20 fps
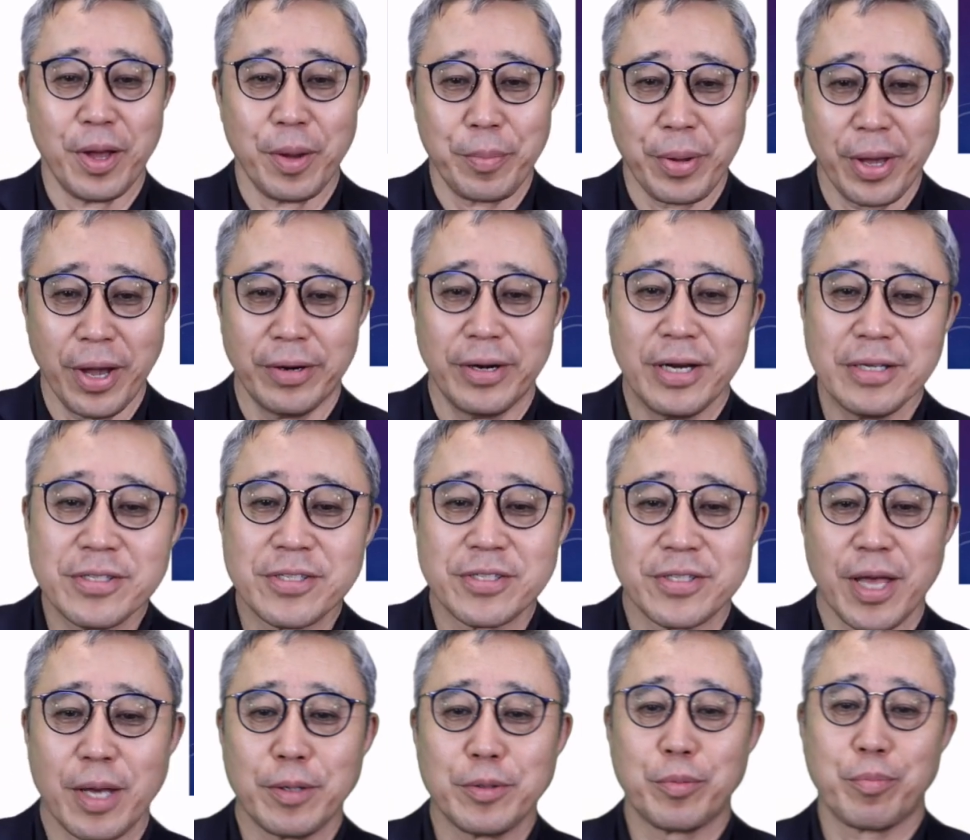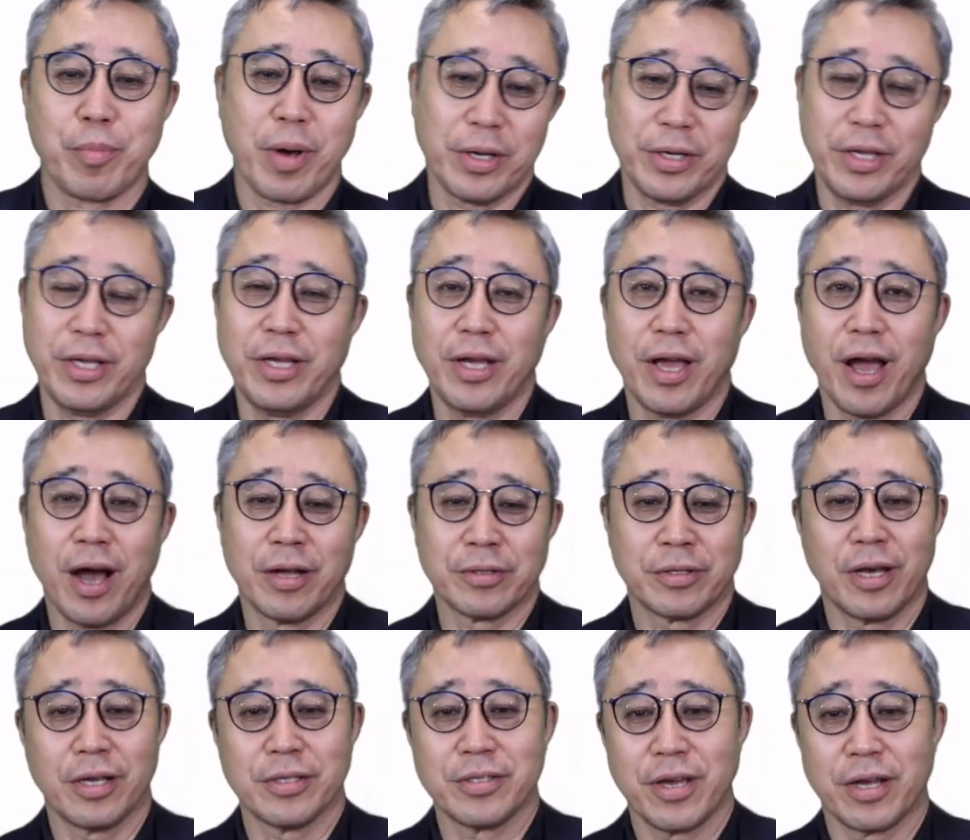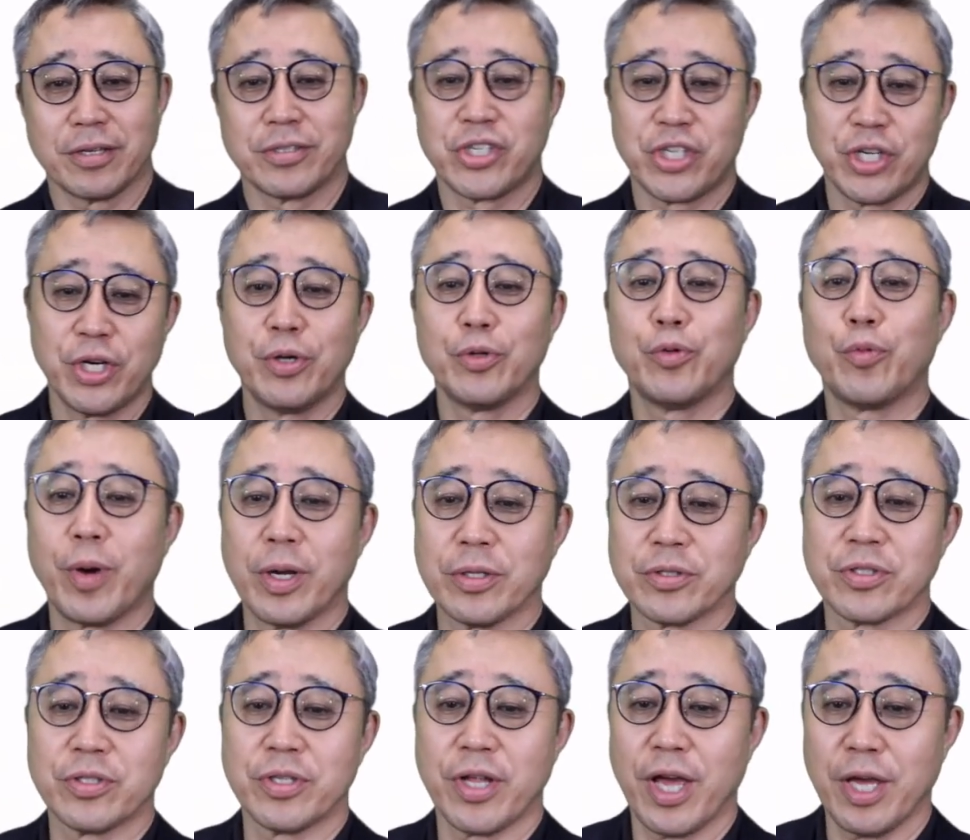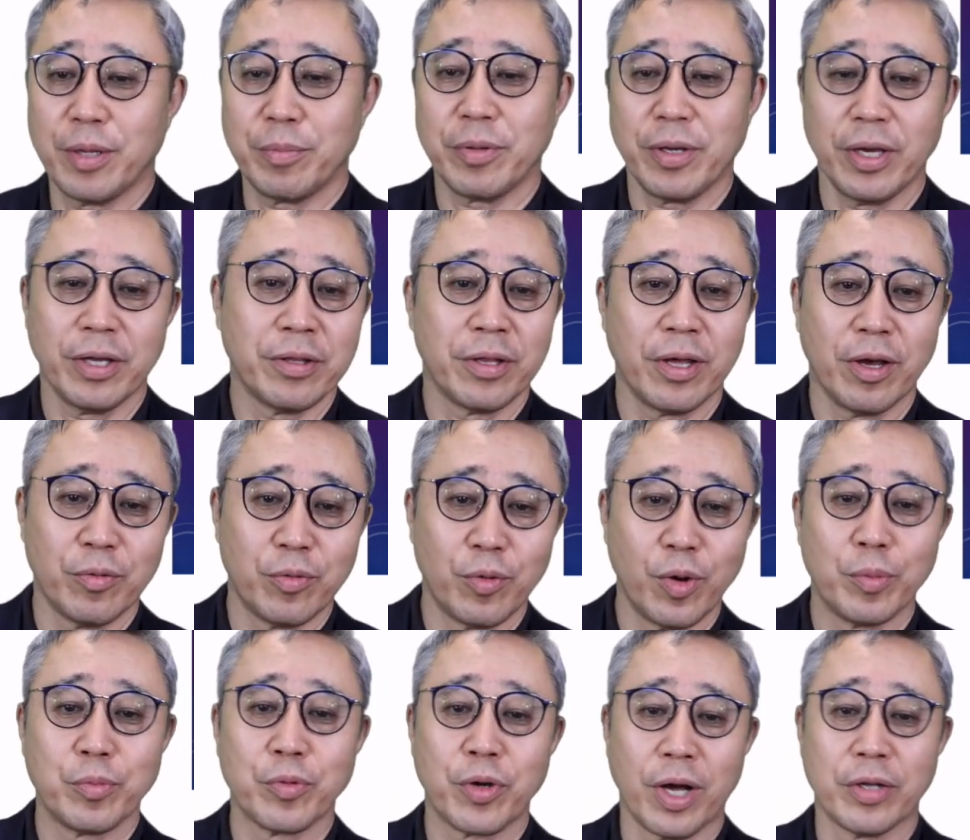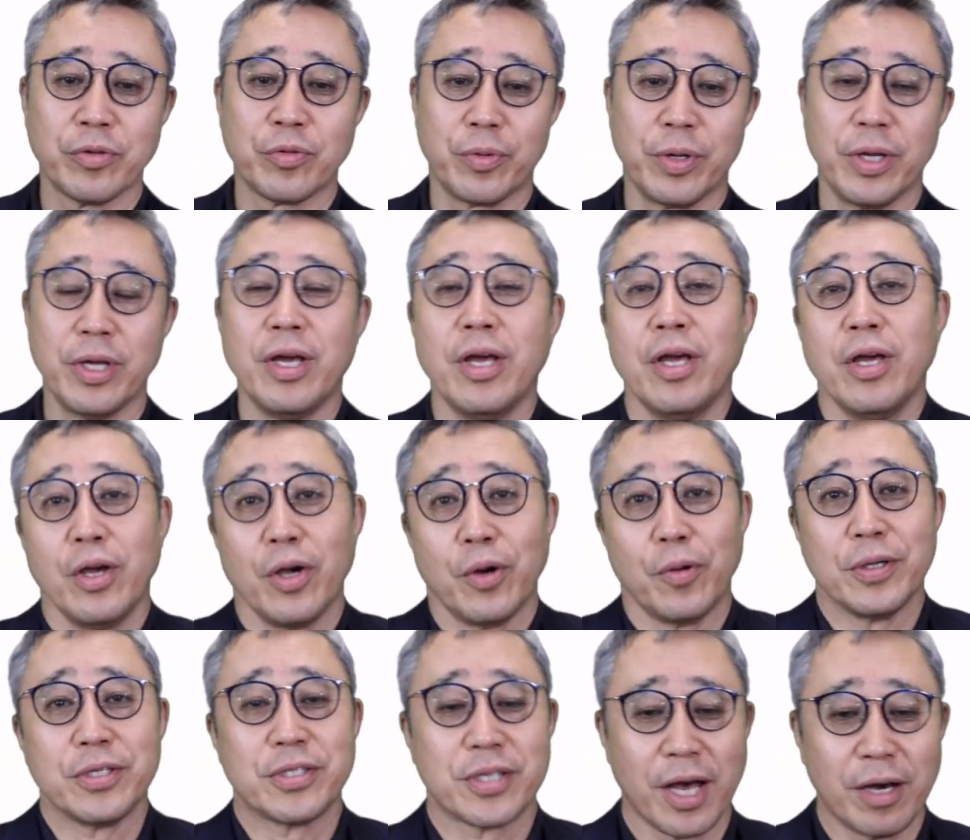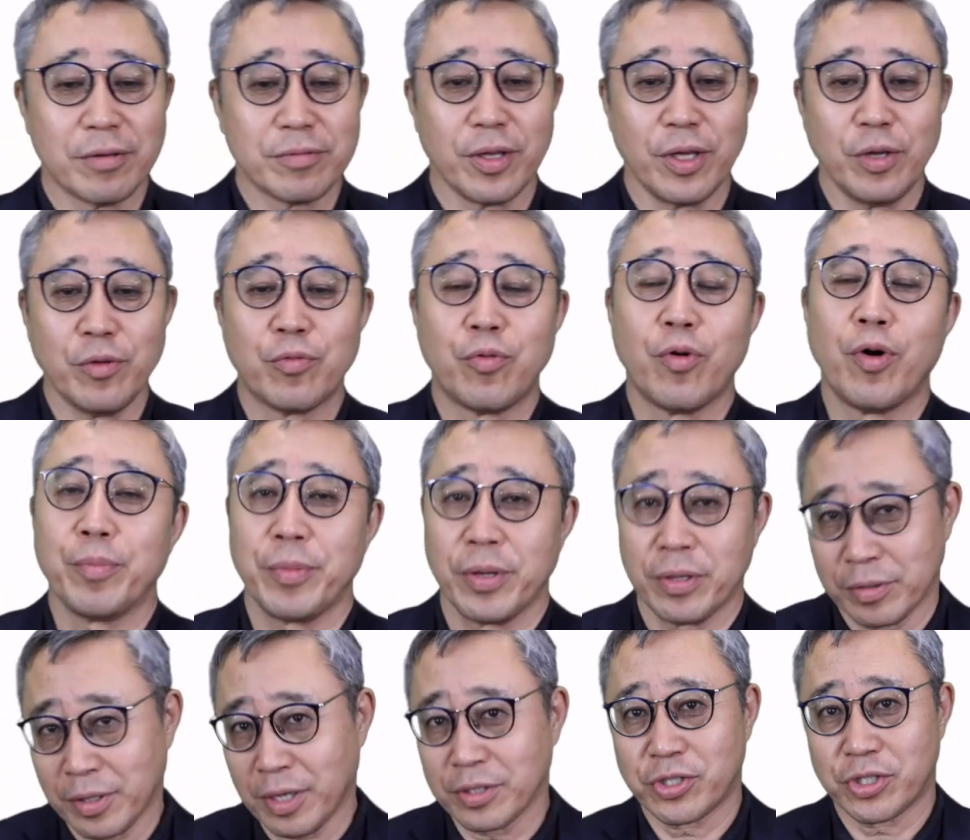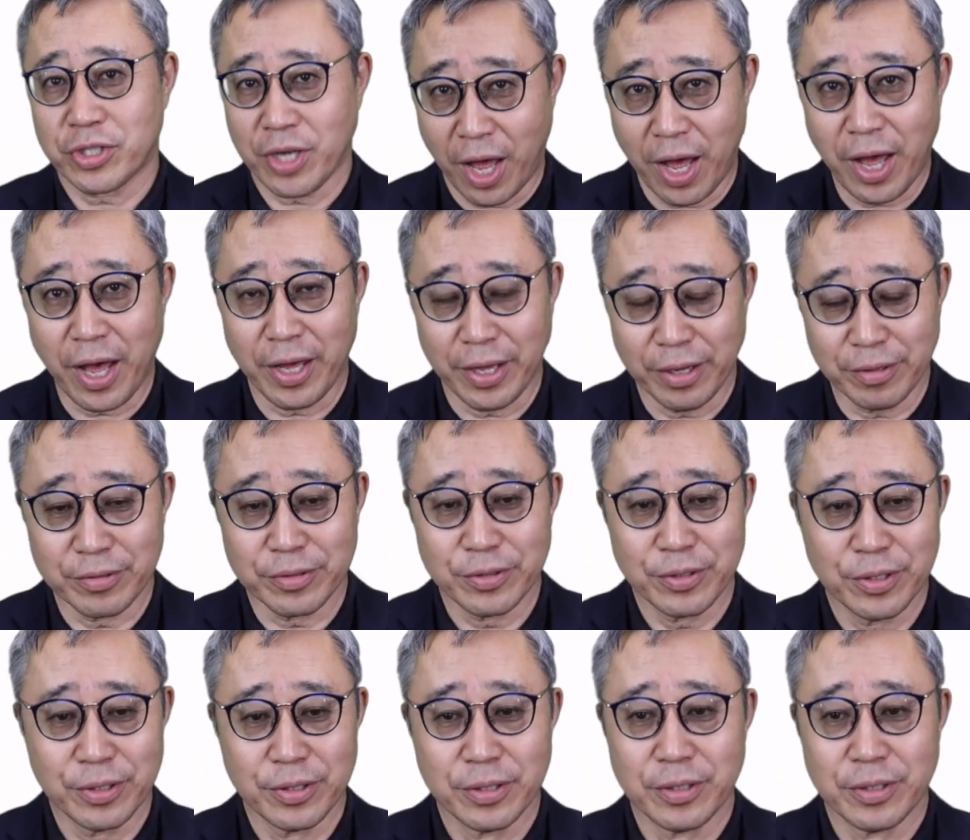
Parents saved money under their children's name in their home country without informing the child,